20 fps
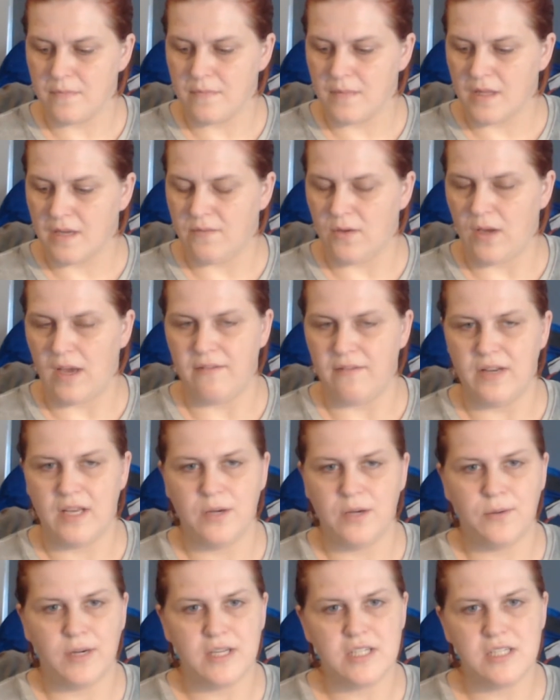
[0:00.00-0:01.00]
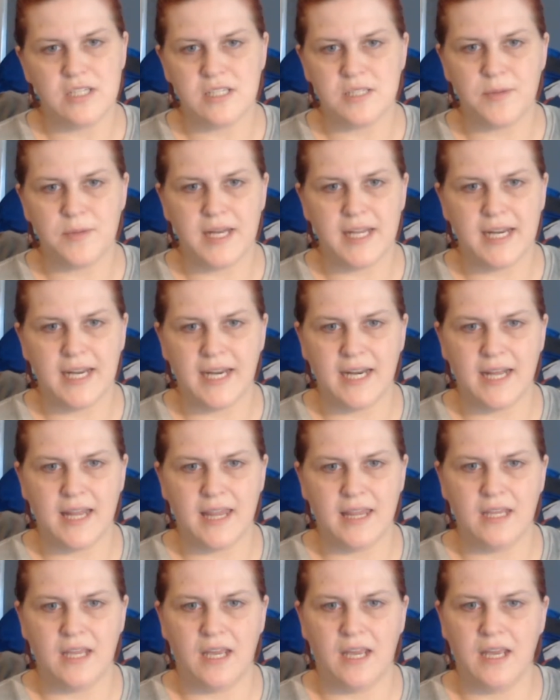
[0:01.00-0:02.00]
If you have any questions about
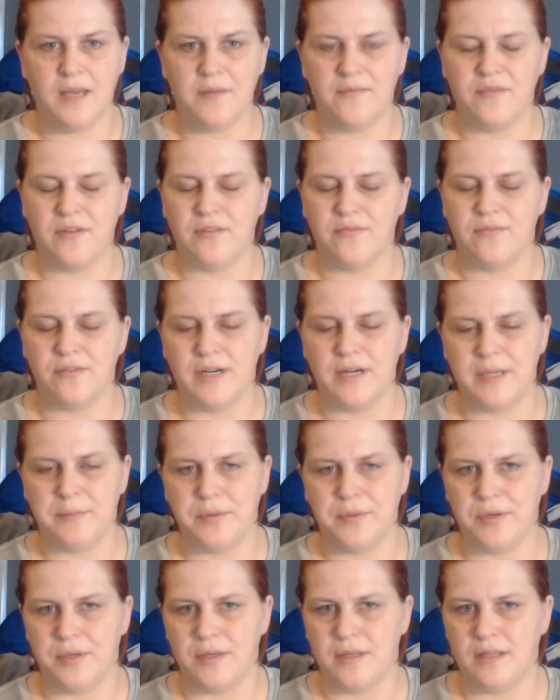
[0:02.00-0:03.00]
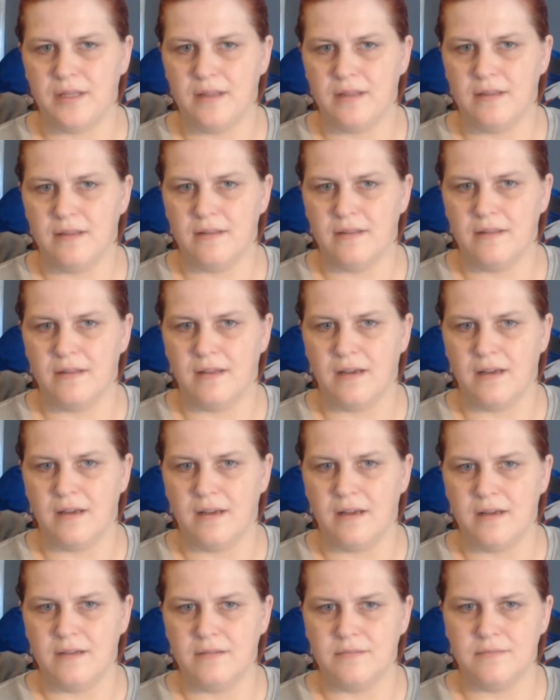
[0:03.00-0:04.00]
anything, feel free to put the
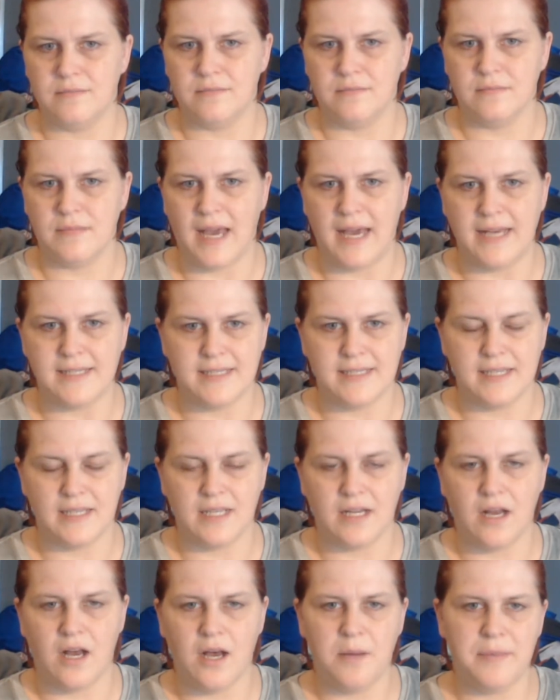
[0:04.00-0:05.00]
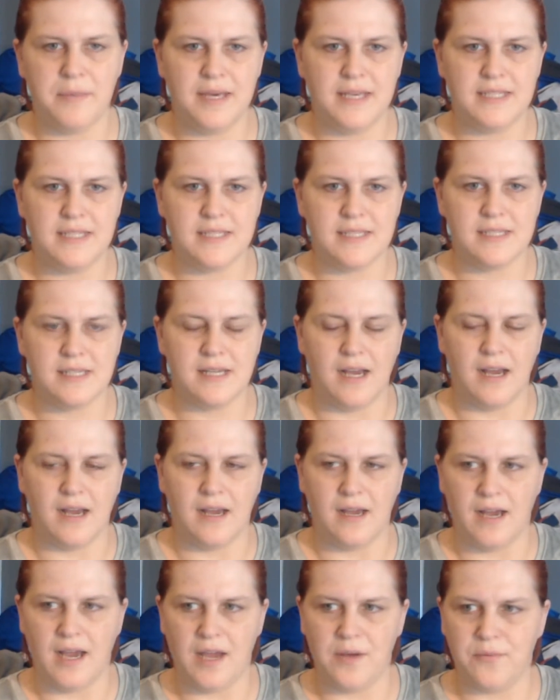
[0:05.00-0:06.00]
ask in the comments.
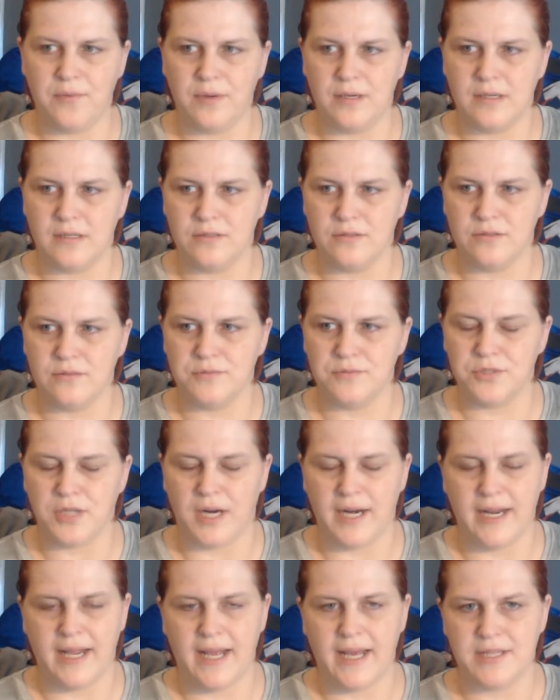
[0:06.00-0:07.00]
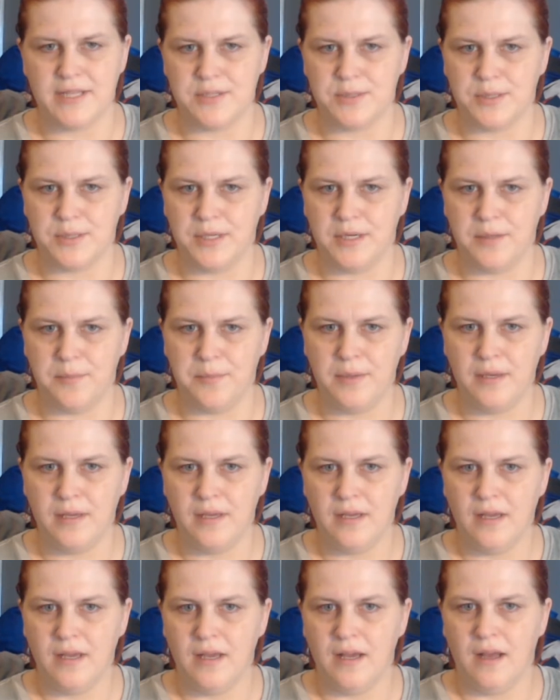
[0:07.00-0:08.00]
I will try to answer them
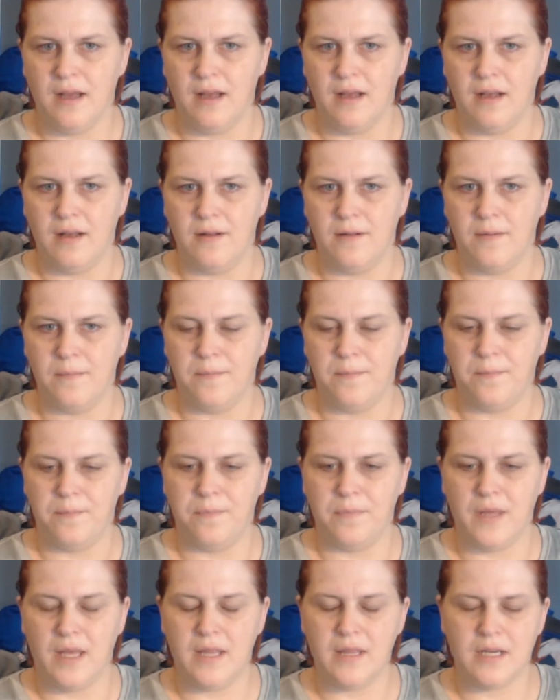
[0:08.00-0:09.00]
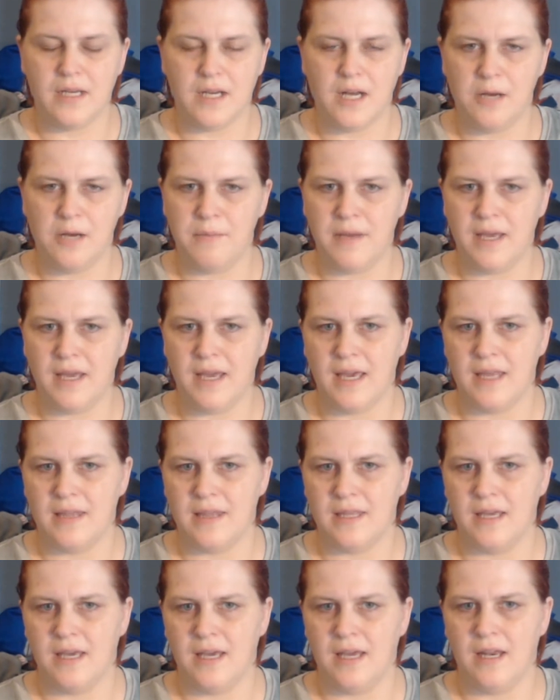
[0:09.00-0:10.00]
in the comment, and
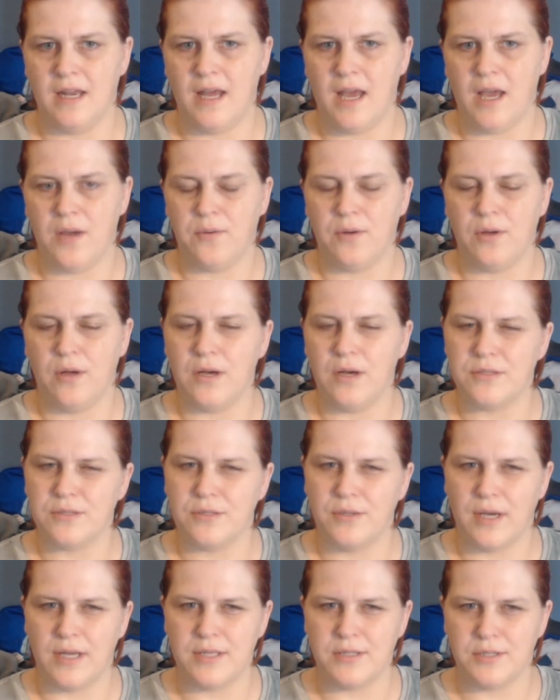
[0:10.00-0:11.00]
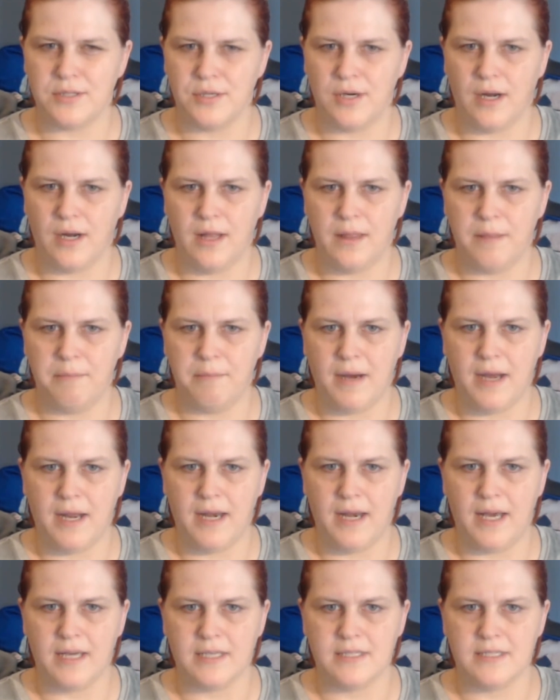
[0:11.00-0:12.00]
then I will also answer on my
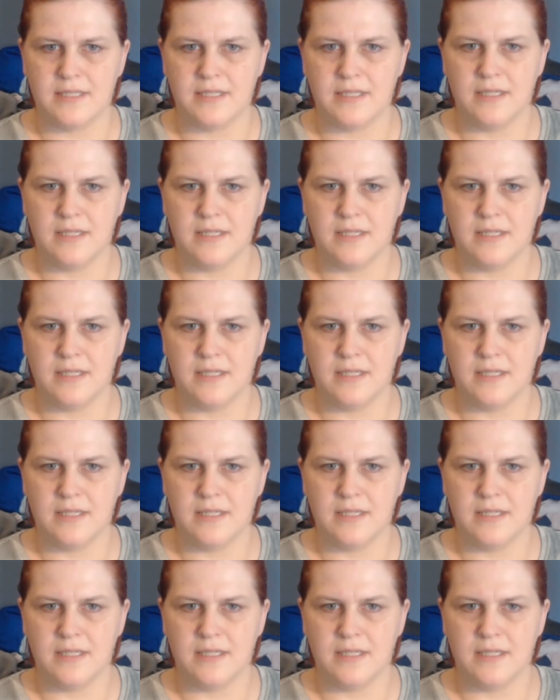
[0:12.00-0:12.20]
next.